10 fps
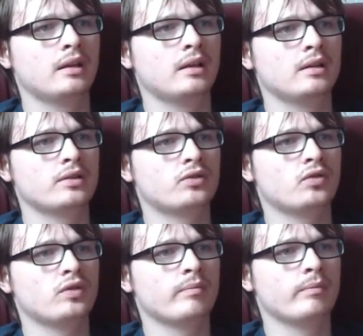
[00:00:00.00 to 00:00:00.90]

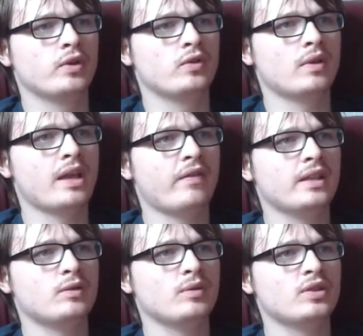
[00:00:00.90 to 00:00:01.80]
sun and moon one. I think
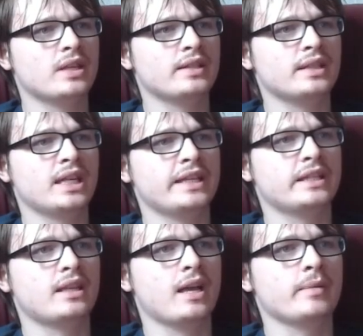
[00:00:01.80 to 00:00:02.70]
this one just lets you change
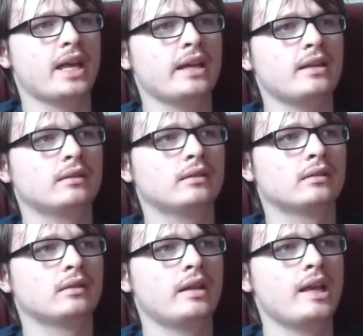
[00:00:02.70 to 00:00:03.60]
the time of day.
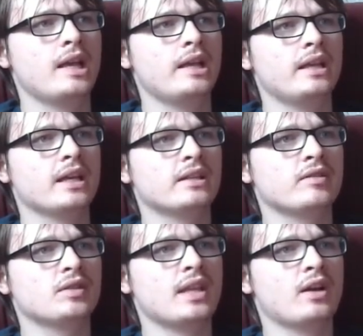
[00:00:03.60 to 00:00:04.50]
Yeah, so
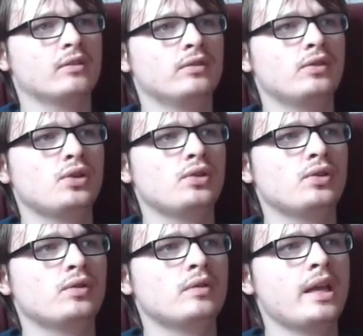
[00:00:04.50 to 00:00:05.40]
it's now
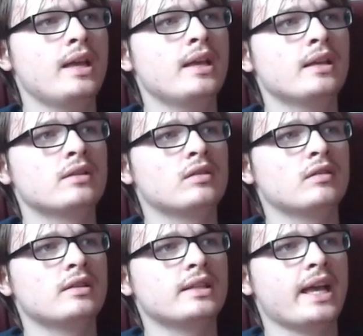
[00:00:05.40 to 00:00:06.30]
noon,
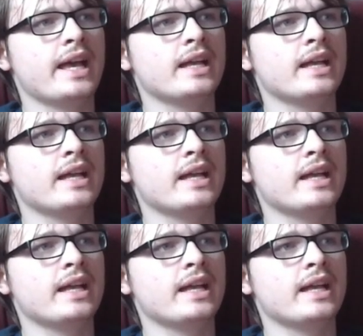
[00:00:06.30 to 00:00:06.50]
sunset,